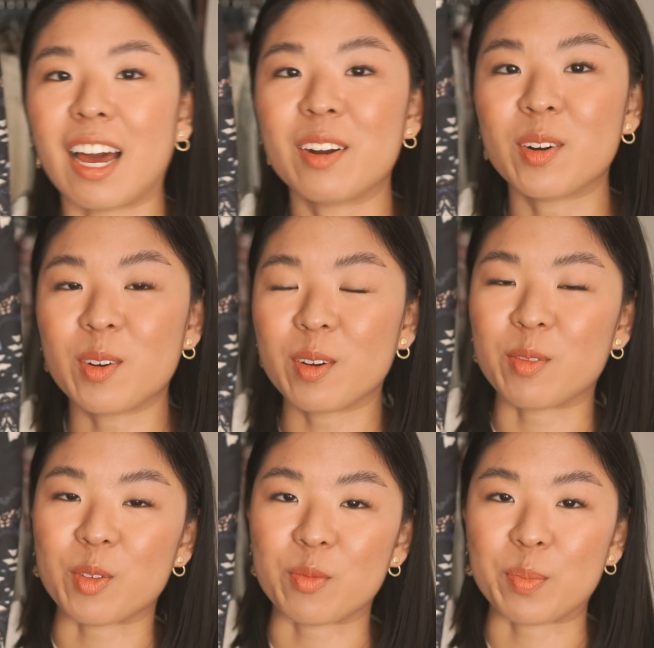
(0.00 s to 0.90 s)
I don't know if
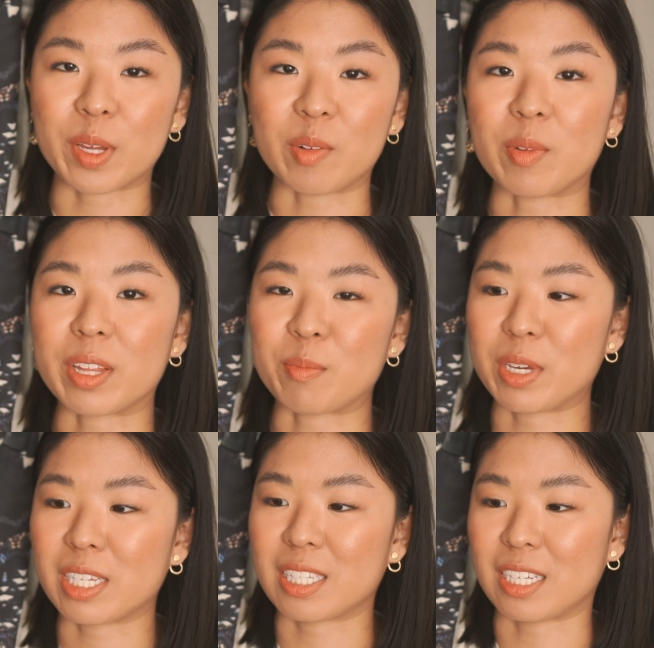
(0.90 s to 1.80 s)
you've been with
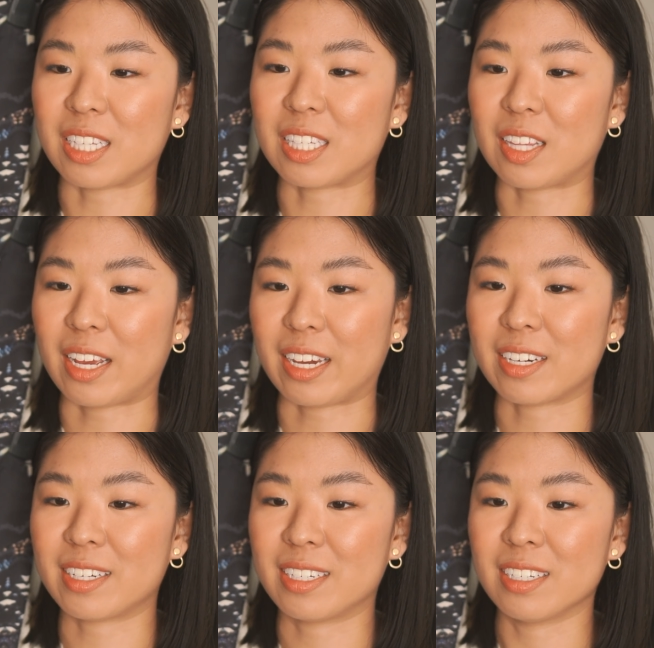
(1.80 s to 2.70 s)
me since like
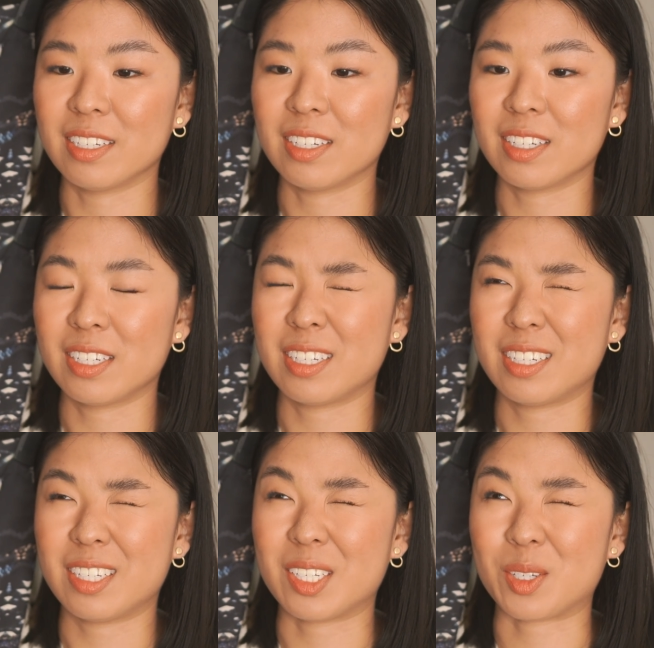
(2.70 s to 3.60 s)

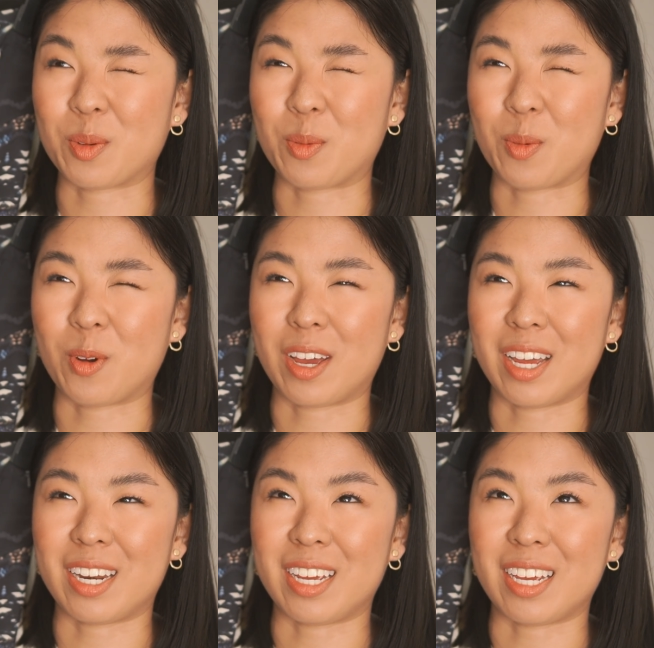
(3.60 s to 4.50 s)

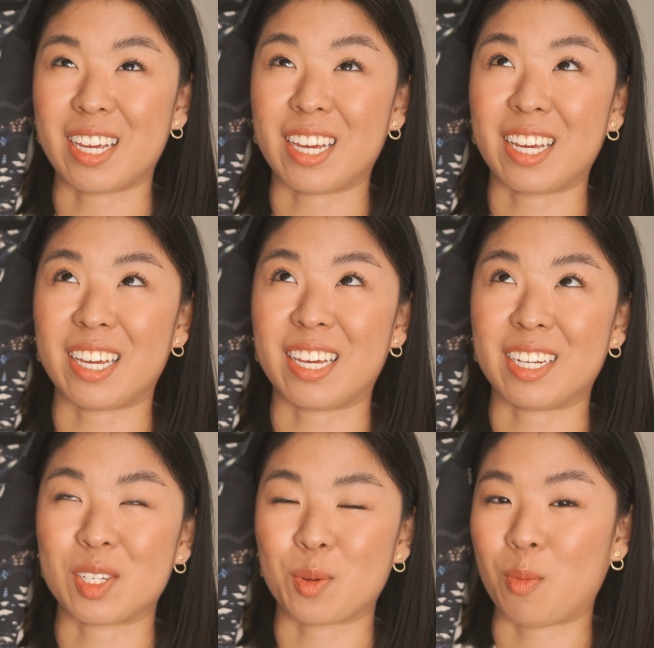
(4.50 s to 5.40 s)

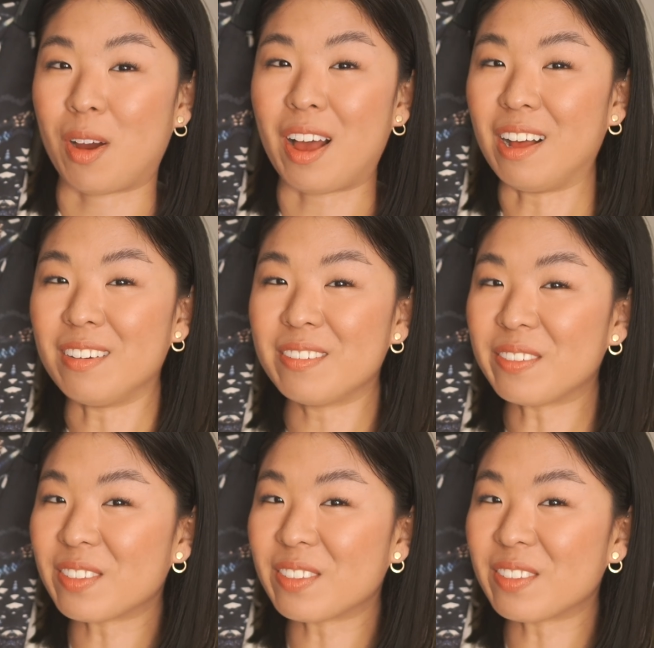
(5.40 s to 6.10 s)
2012,